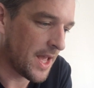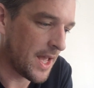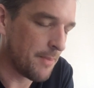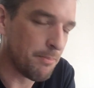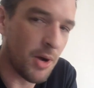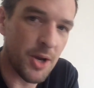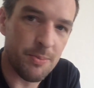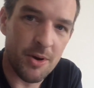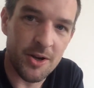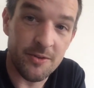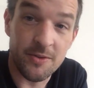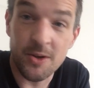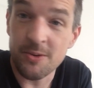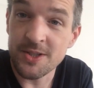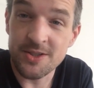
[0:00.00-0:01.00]
my point of
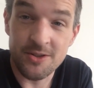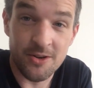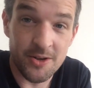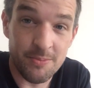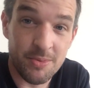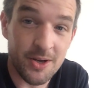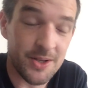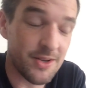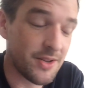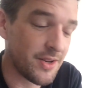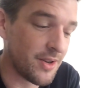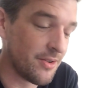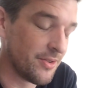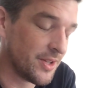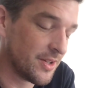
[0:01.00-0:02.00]
view. It's not a point of
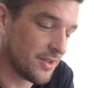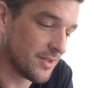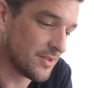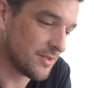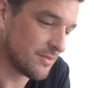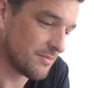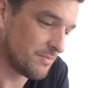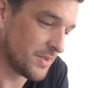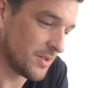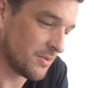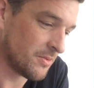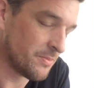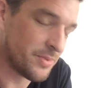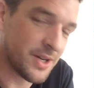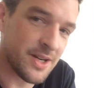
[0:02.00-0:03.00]
theory. It's been
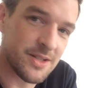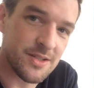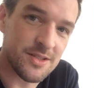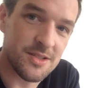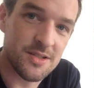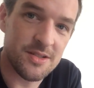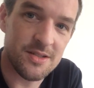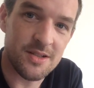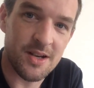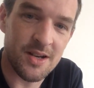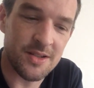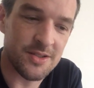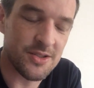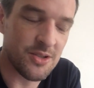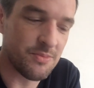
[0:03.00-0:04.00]
all practiced,
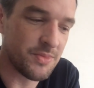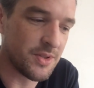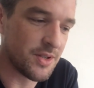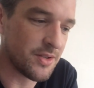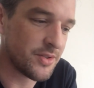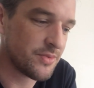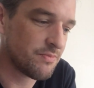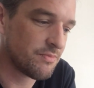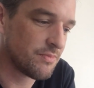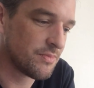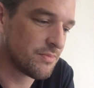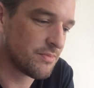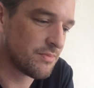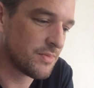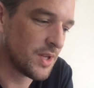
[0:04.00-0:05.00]
and something that
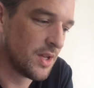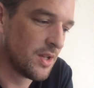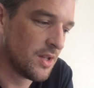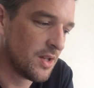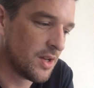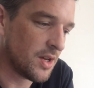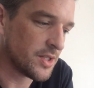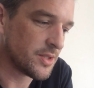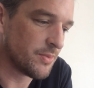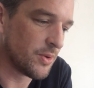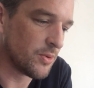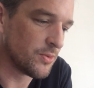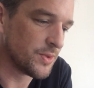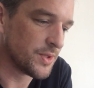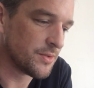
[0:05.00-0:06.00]
I
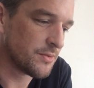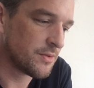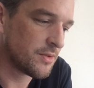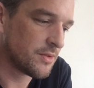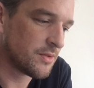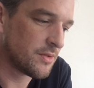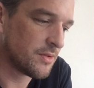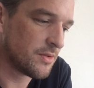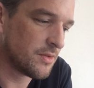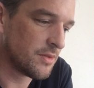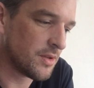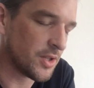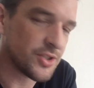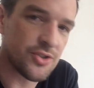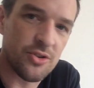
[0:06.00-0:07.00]
suppose
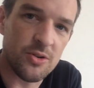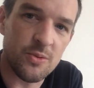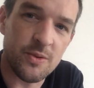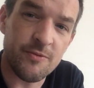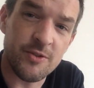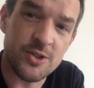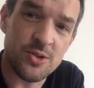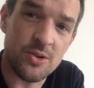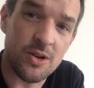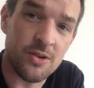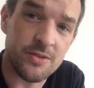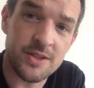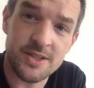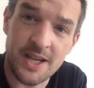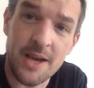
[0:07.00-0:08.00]
I struggled with for so
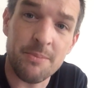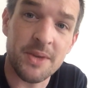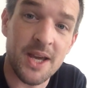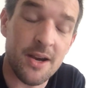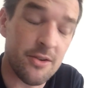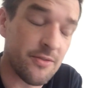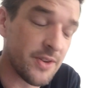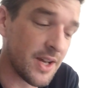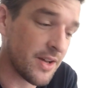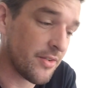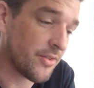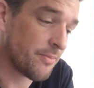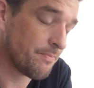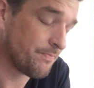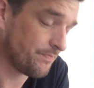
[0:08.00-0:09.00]
long. To get me out of that,
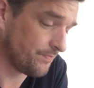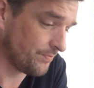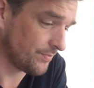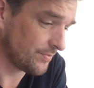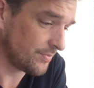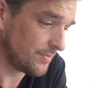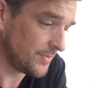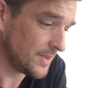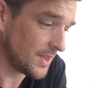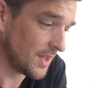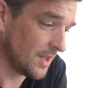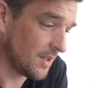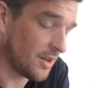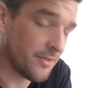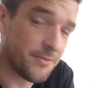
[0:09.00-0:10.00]

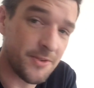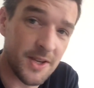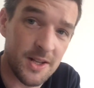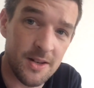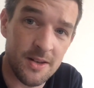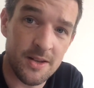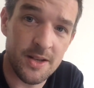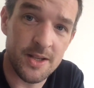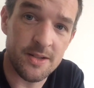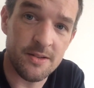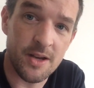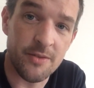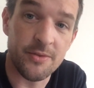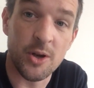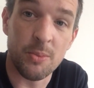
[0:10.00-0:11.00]
I feel
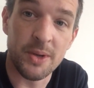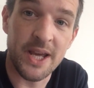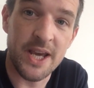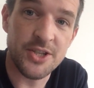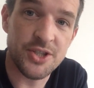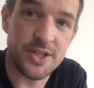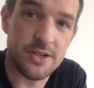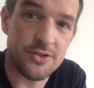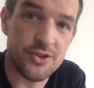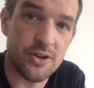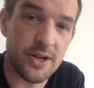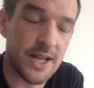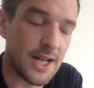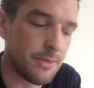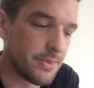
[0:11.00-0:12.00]
I've an obligation to try
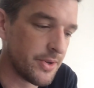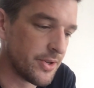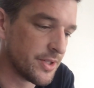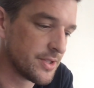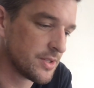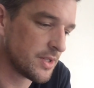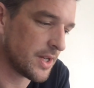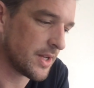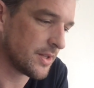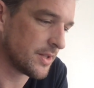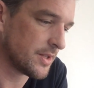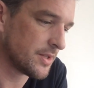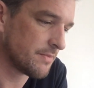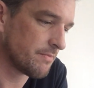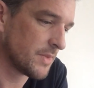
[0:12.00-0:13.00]
and help others,
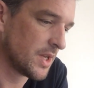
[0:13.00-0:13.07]
and